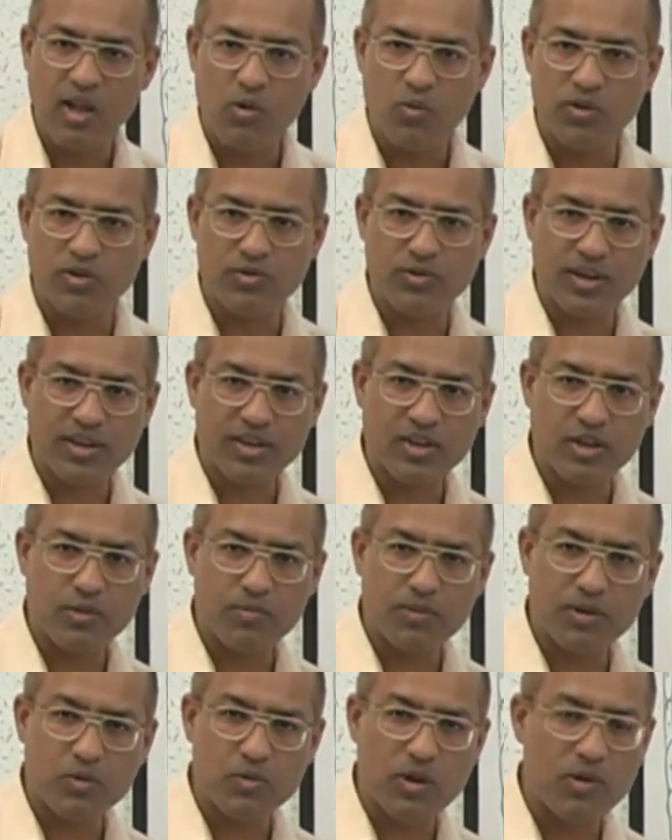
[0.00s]
Once factor
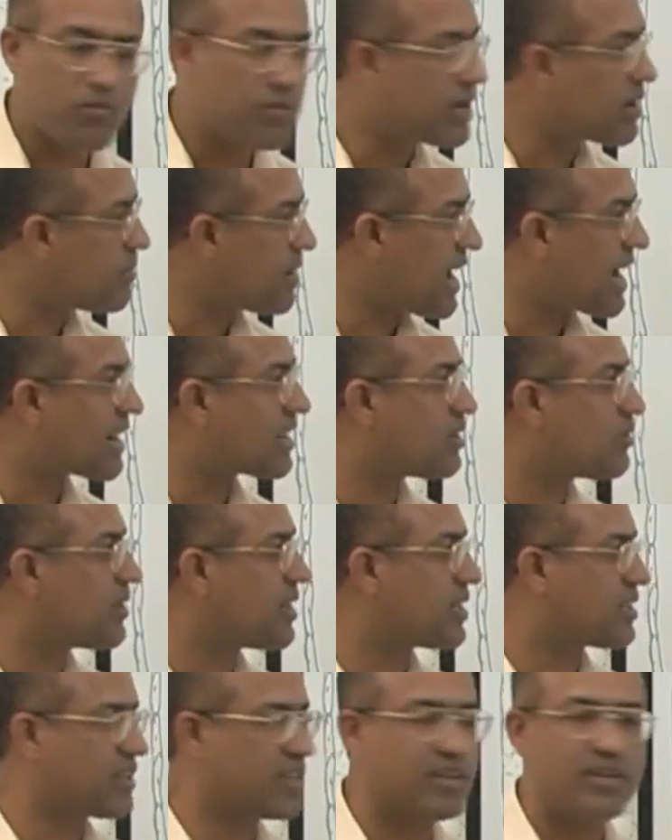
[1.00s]
number twelve become
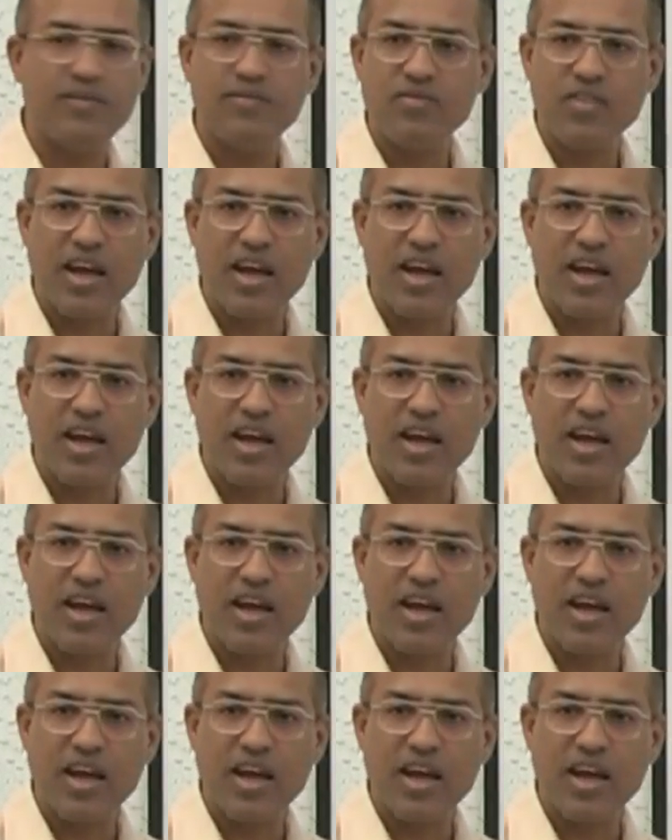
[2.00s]
activated,